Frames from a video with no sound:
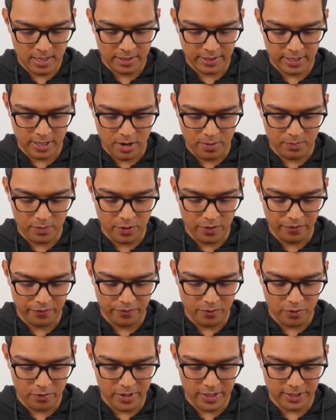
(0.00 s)
Then I'll move
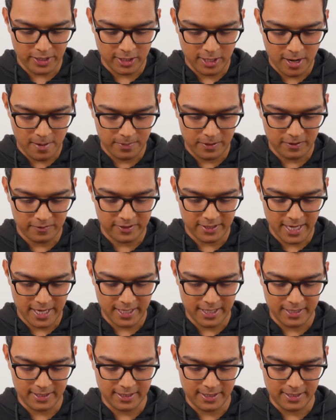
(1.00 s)
forward a couple of
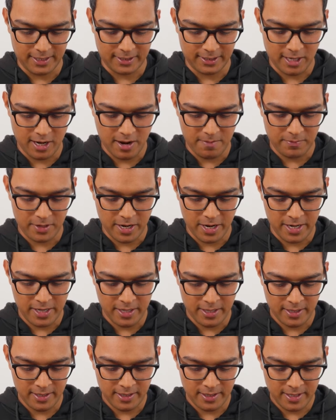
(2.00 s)
seconds in the timeline,
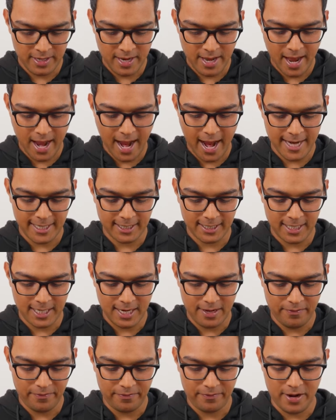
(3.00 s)
add a
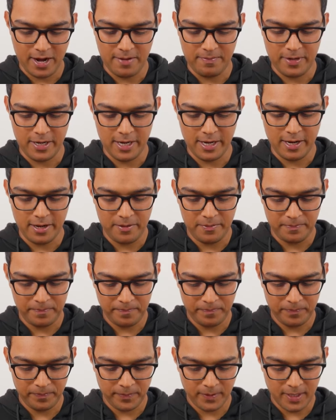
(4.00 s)
keyframe here,
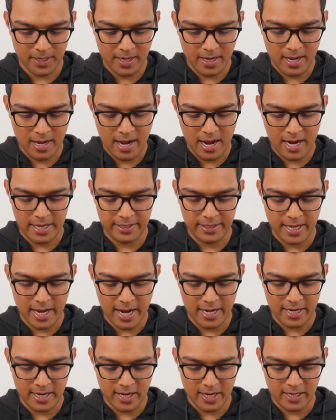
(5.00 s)
and
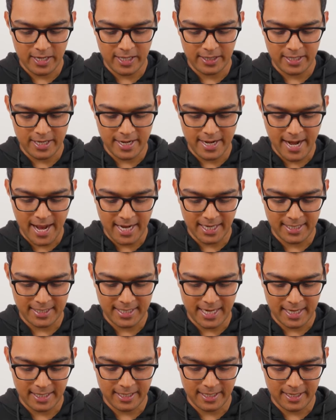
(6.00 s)
then in the next
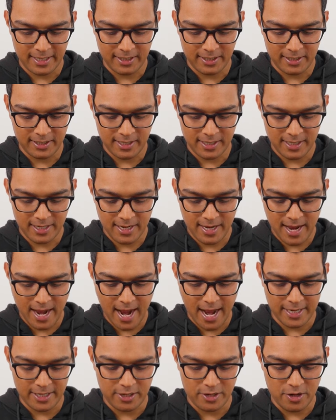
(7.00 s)
second,
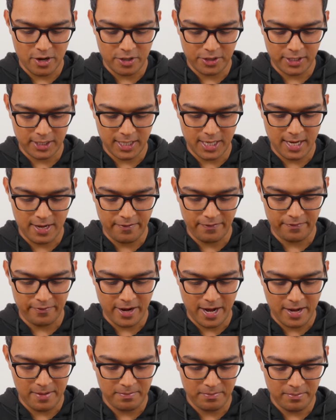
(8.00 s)
add another
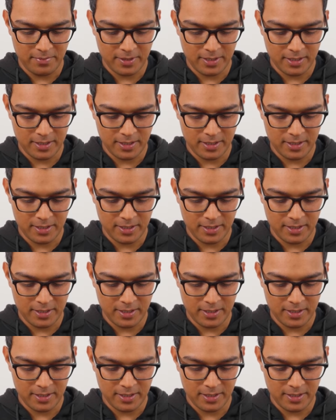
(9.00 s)
keyframe,